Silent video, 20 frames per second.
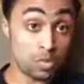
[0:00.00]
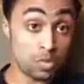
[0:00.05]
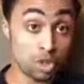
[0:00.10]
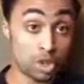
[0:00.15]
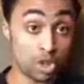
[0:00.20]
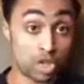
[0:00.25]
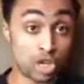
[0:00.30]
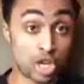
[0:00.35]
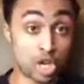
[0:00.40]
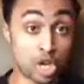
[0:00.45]

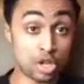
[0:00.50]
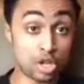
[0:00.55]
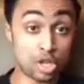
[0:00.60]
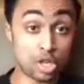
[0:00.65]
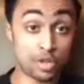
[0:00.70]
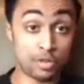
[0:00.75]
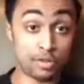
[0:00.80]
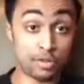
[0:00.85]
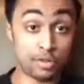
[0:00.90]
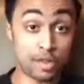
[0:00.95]
share
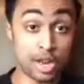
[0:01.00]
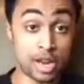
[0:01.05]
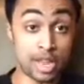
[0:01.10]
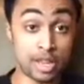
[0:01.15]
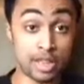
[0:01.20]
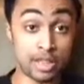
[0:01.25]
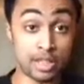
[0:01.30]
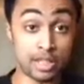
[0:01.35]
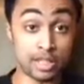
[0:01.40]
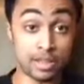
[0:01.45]
to your
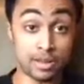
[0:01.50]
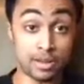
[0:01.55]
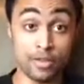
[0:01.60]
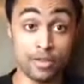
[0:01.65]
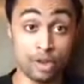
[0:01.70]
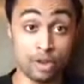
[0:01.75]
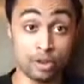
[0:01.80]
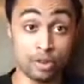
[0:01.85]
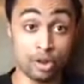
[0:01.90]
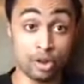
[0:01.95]
friends if
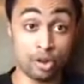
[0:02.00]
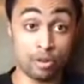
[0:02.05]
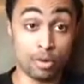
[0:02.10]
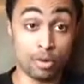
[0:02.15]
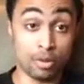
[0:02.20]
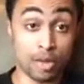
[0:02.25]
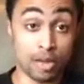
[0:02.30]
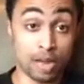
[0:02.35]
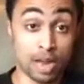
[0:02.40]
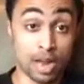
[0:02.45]
I don't know
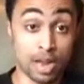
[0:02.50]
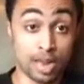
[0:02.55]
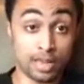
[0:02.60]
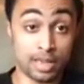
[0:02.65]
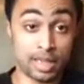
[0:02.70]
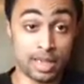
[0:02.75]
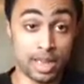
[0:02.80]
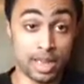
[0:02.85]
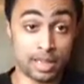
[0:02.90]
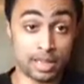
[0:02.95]
one of my
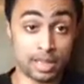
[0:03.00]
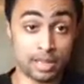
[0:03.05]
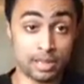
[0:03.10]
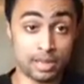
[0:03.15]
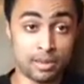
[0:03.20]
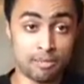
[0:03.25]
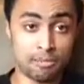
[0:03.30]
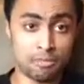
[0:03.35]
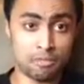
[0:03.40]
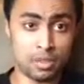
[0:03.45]

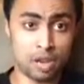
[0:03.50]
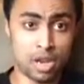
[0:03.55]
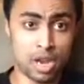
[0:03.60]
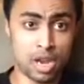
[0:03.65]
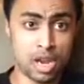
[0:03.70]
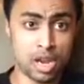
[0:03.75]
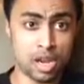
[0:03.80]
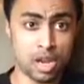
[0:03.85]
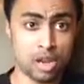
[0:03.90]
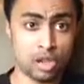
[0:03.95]
contacts.
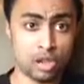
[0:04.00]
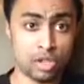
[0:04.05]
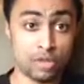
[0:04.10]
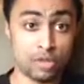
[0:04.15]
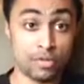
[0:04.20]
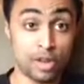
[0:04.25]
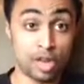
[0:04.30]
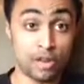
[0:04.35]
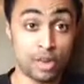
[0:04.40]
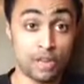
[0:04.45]
And
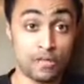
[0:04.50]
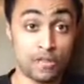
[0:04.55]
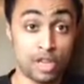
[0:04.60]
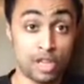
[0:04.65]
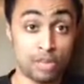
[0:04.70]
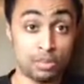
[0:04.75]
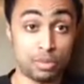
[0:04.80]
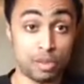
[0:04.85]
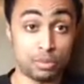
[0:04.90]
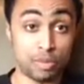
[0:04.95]
also follow my
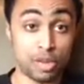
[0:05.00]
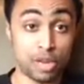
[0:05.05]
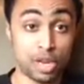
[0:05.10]
Facebook